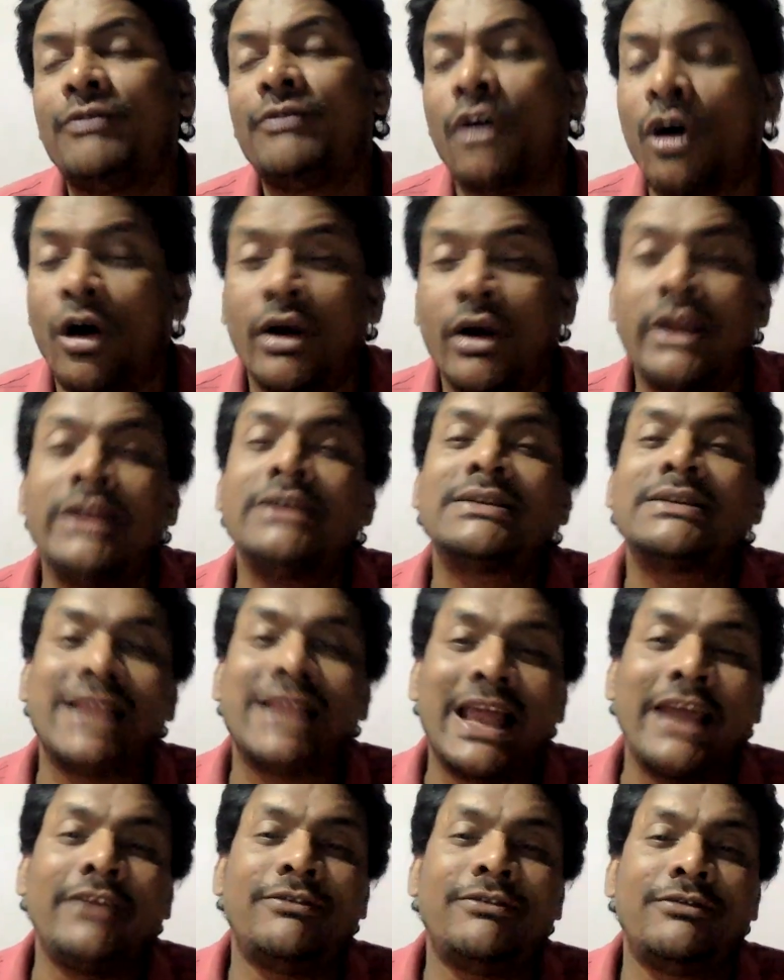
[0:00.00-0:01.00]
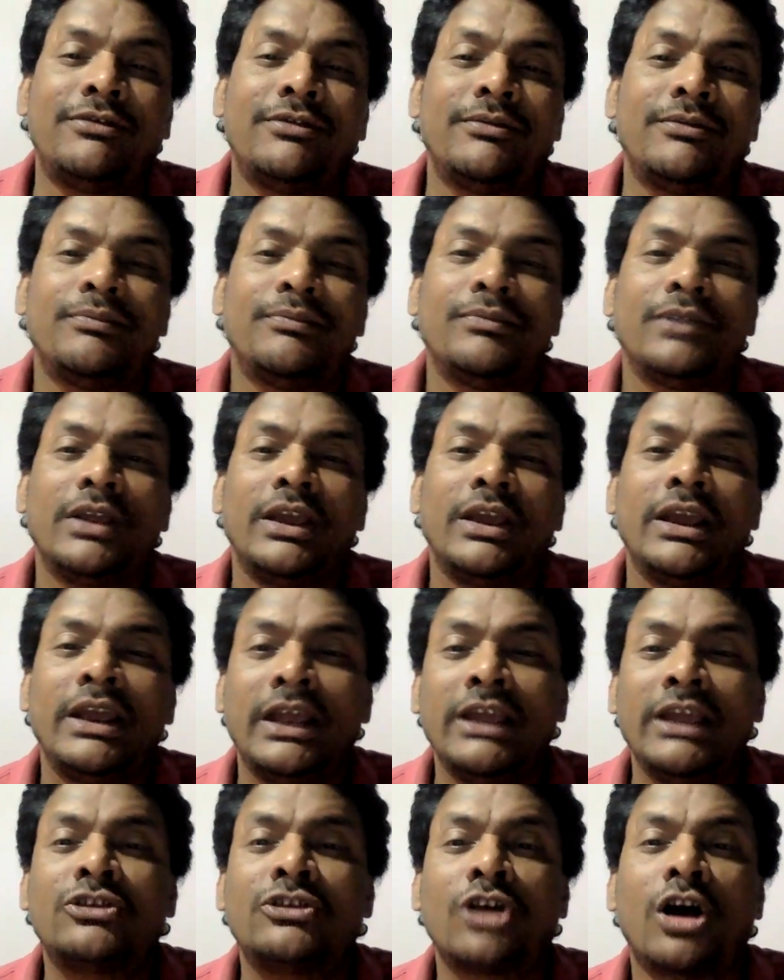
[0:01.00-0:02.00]
all his life.
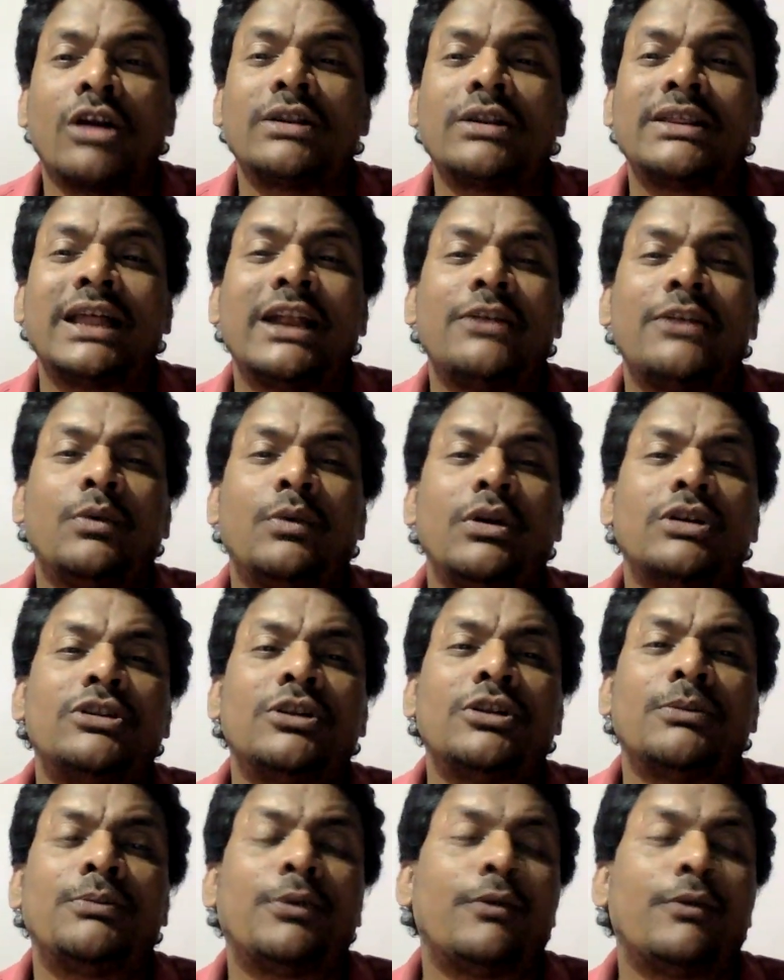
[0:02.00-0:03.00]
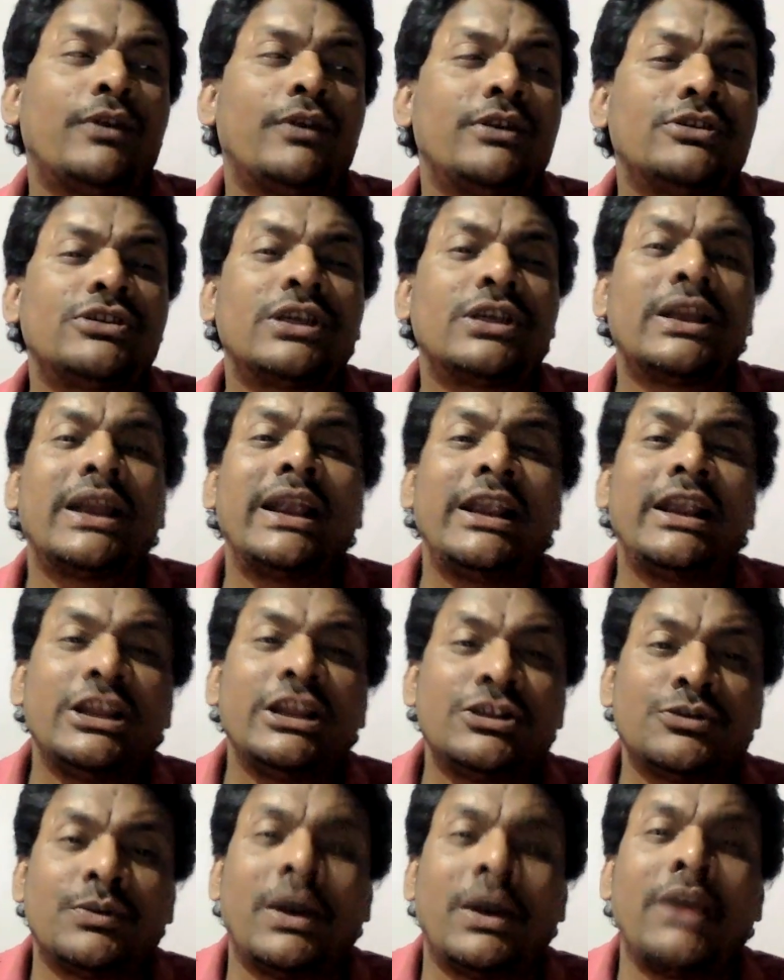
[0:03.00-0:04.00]
He thought that what the professor and
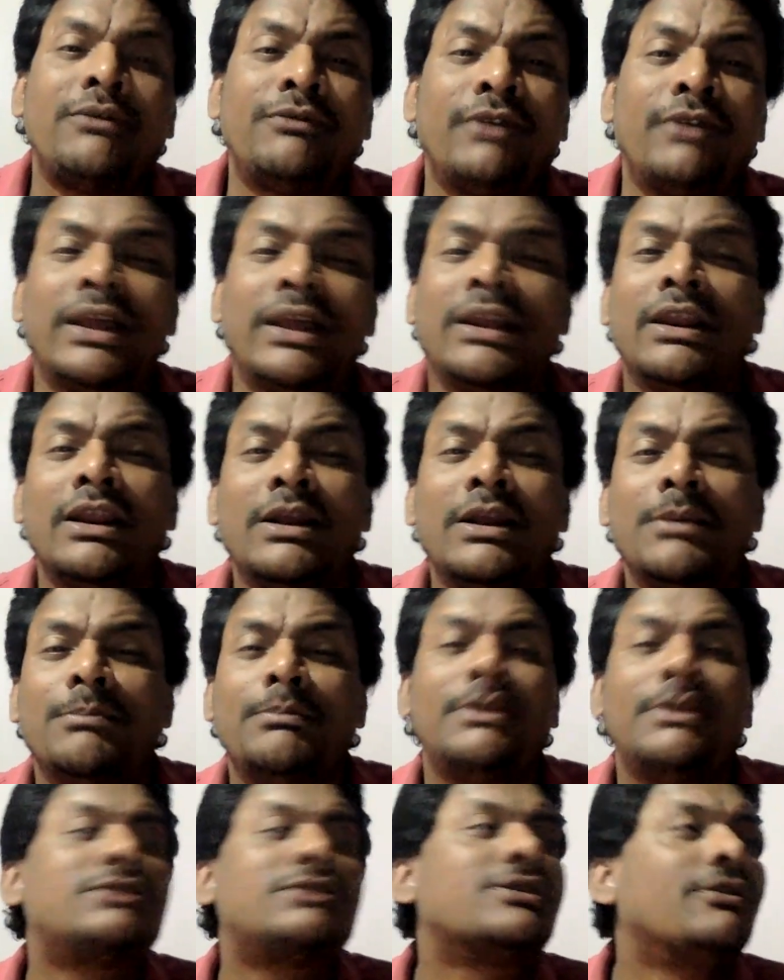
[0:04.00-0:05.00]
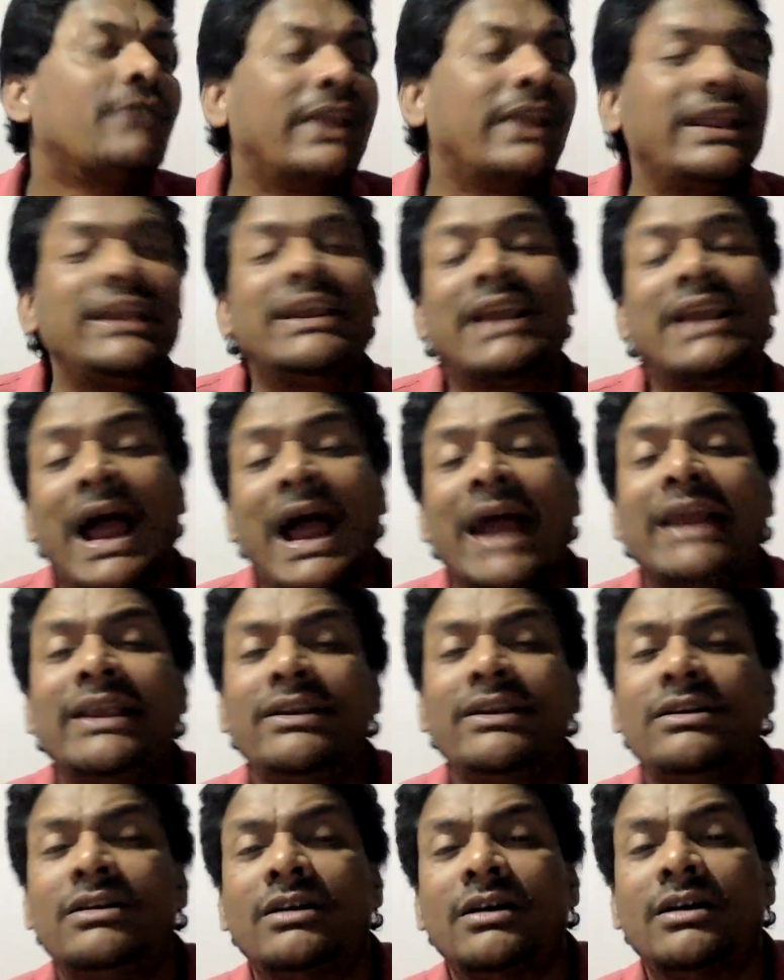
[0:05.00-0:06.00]
his wife were means very
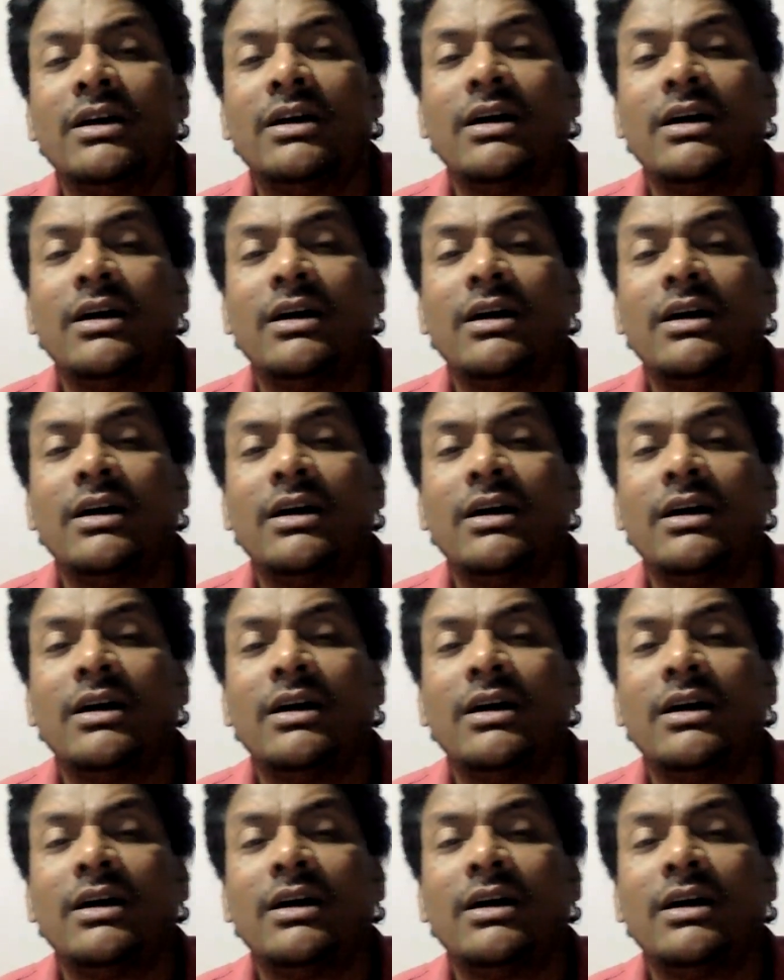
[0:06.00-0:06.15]
kind,